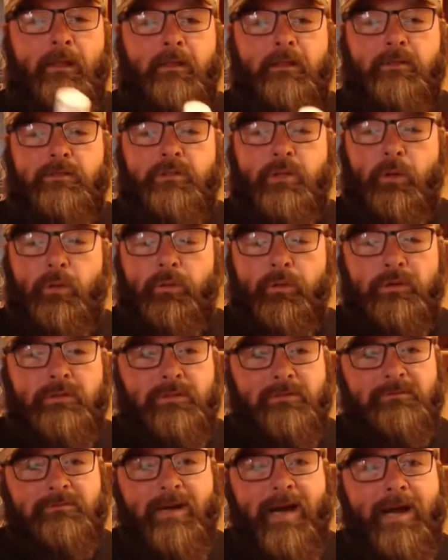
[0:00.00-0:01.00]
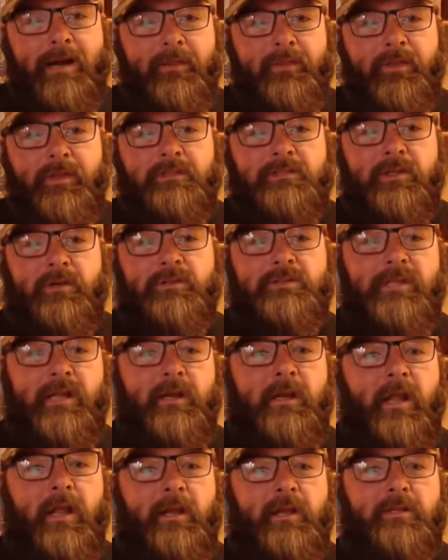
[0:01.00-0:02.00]
So there's a lot of things to
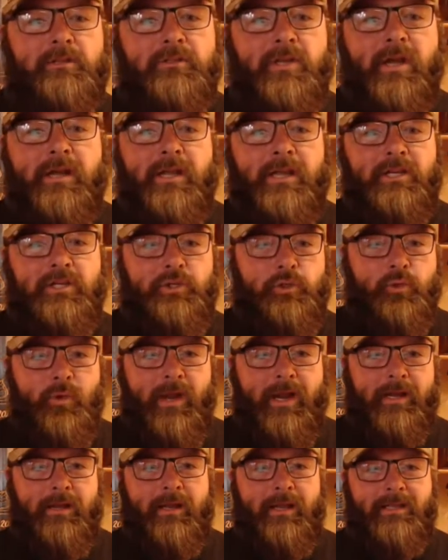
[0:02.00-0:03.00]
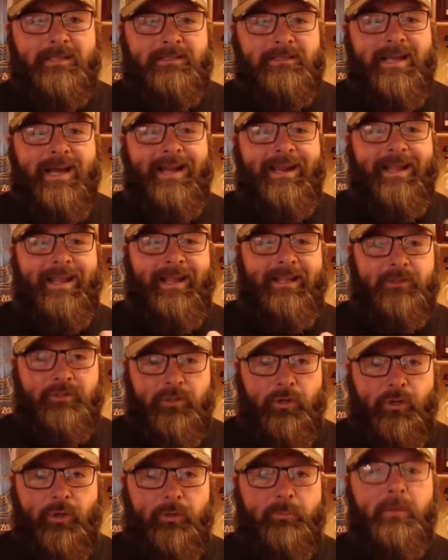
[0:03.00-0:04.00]
understand. Kentucky straight is not a
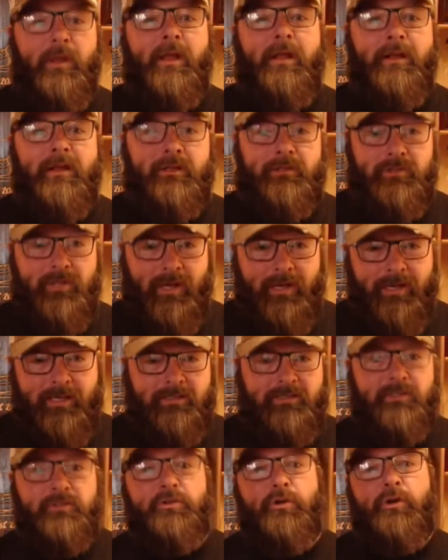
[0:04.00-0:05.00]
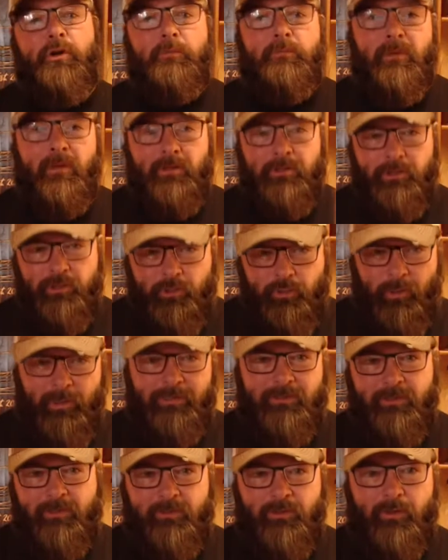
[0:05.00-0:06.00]
term. Kentucky's a term,
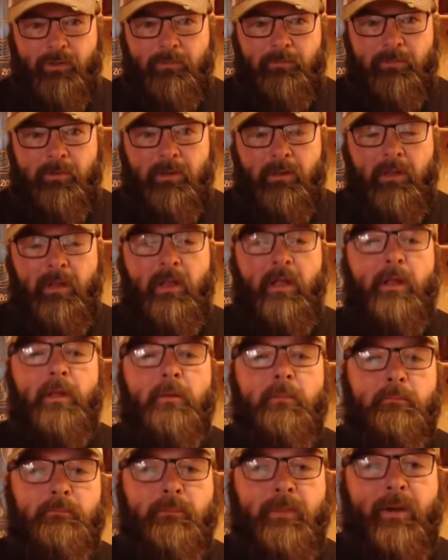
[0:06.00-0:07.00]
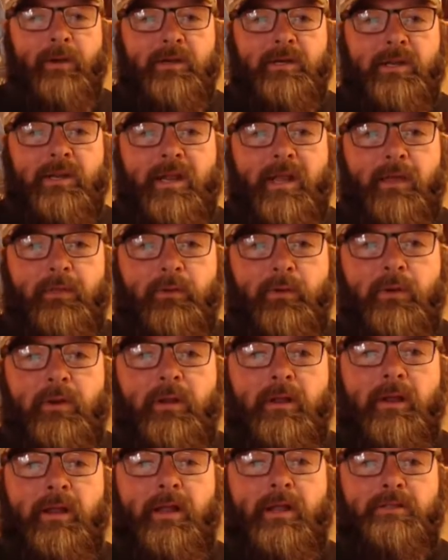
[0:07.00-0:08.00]
straight's a term. Married together,
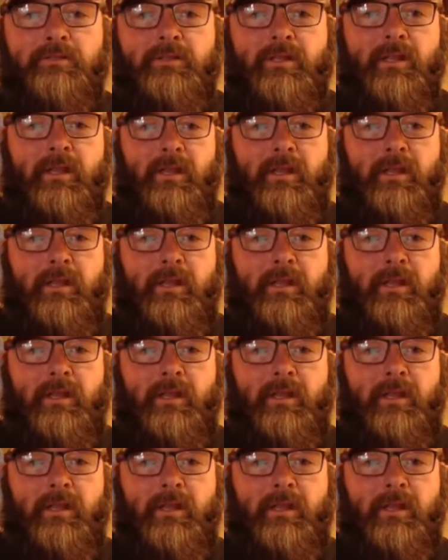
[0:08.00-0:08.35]
it's